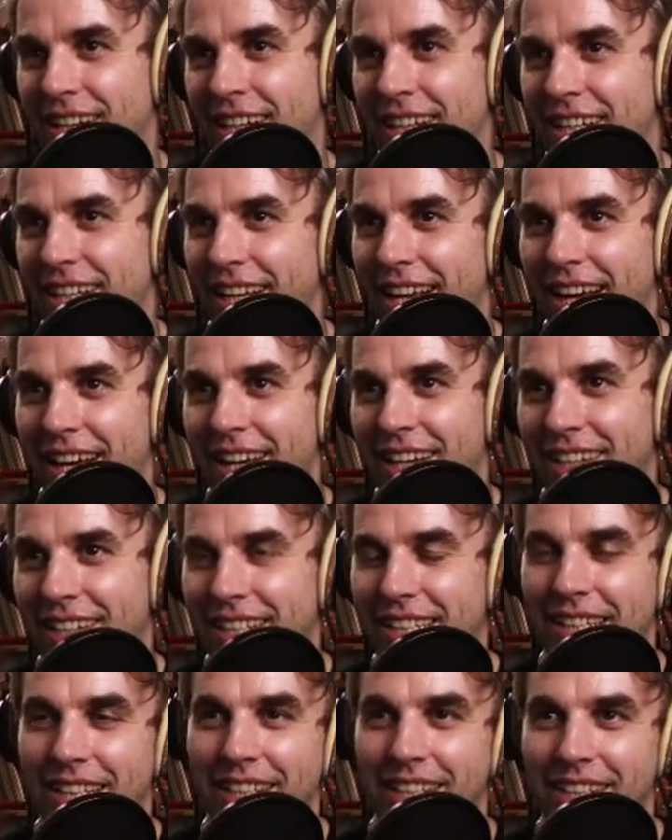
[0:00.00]
Cut it. Yeah.
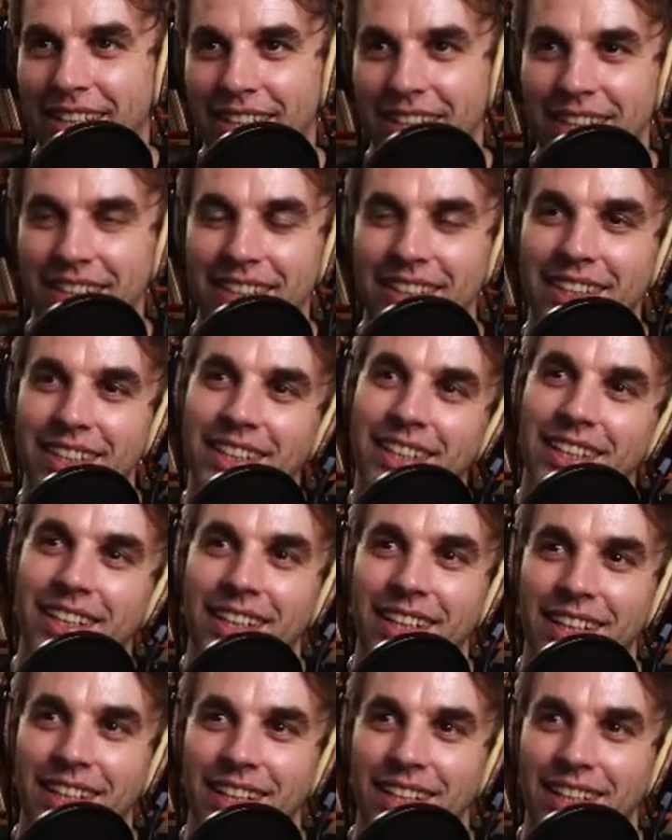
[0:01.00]
Yeah, yeah, yeah.
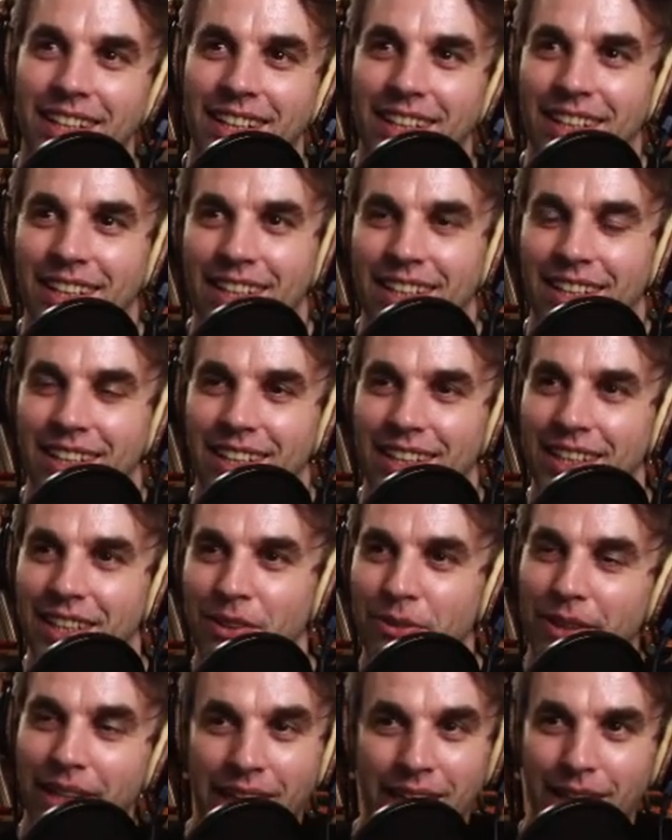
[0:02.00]

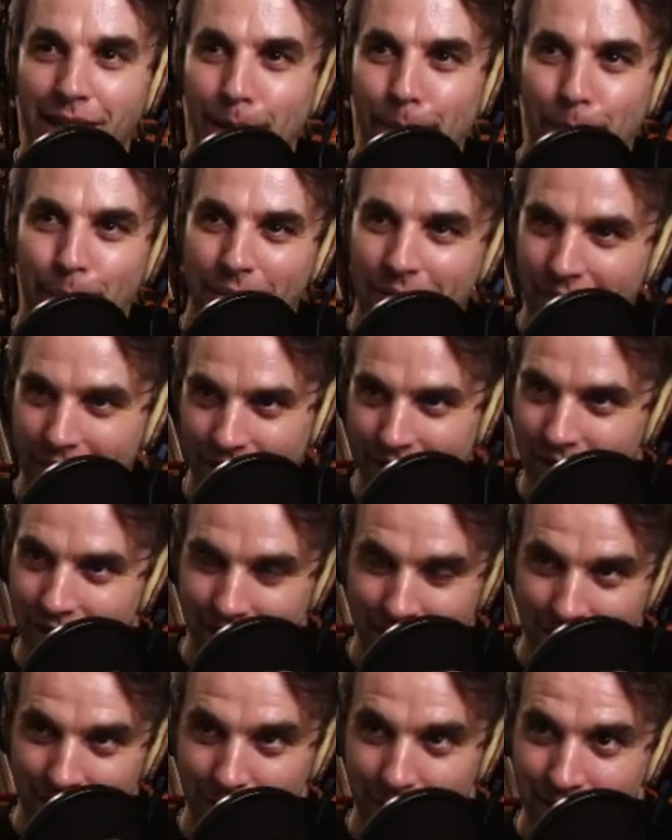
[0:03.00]
You want to keep
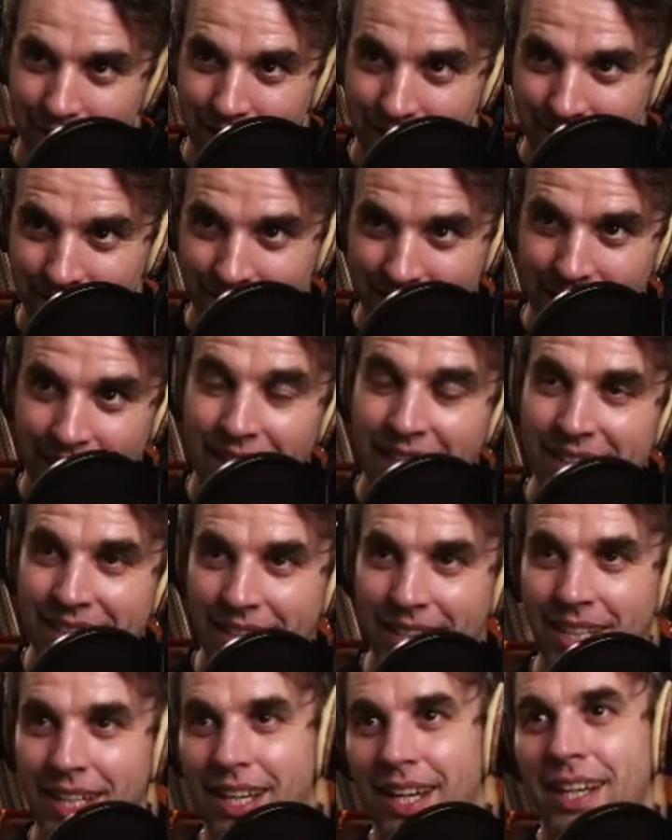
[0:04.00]
your stones
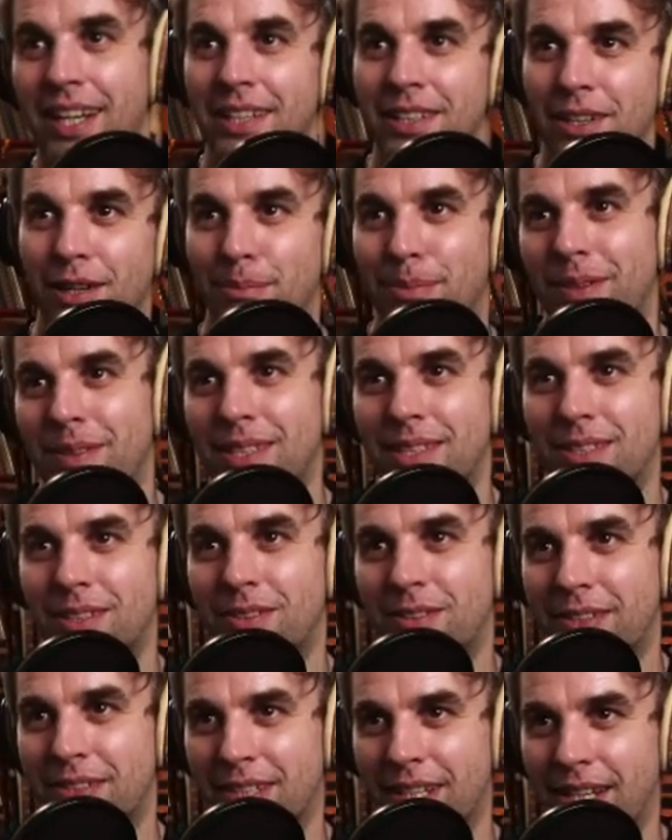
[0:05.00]
connected and your opponent's
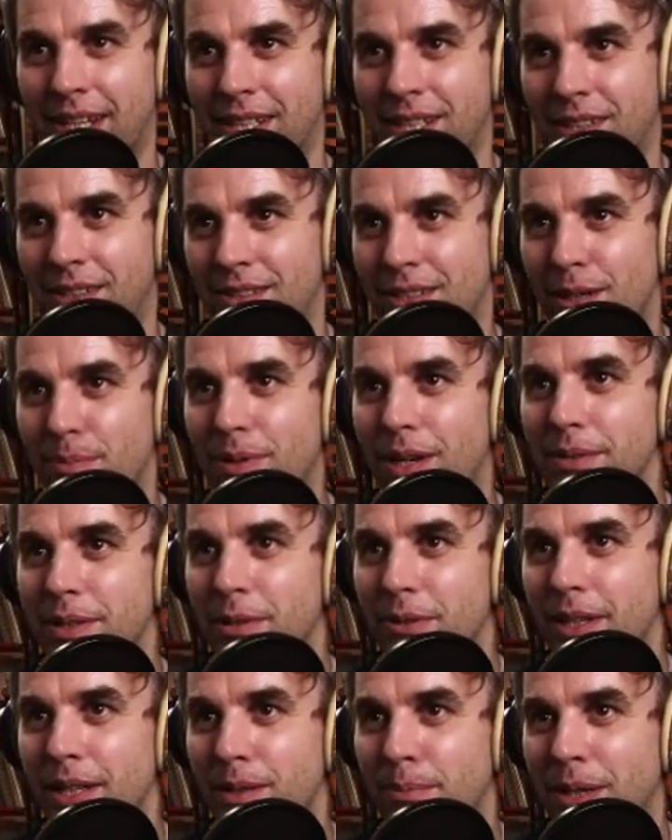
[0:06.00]
stone disconnected. So you're
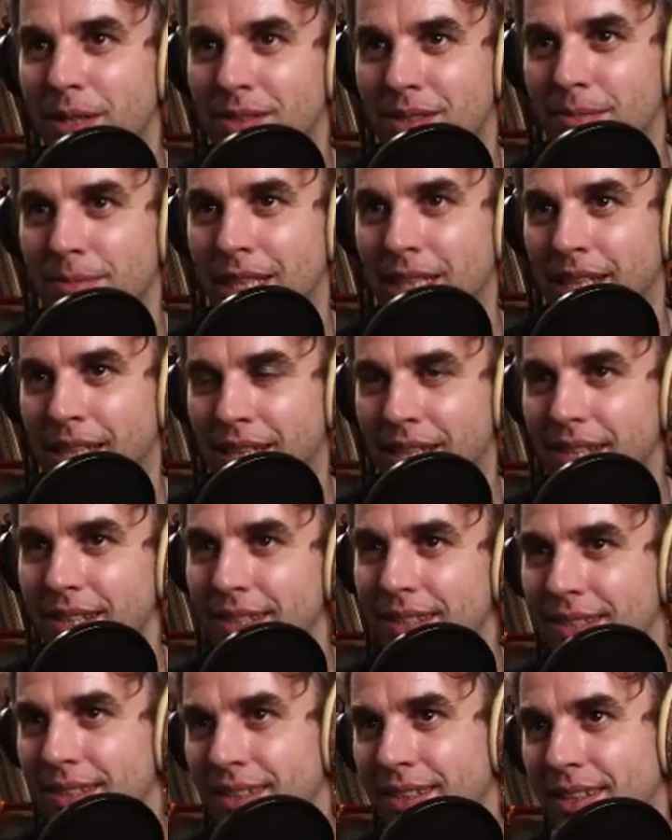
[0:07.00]
probably worried about something like
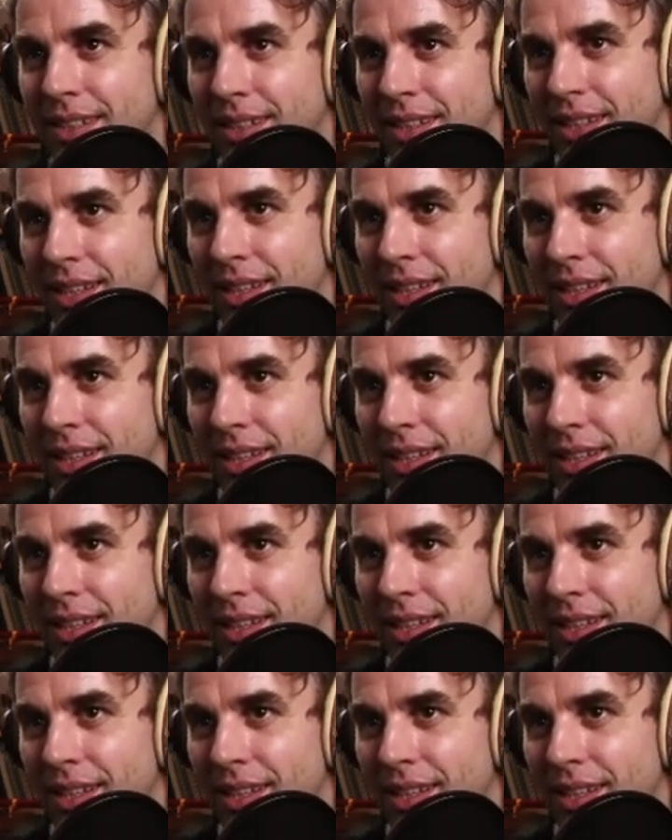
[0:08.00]
this.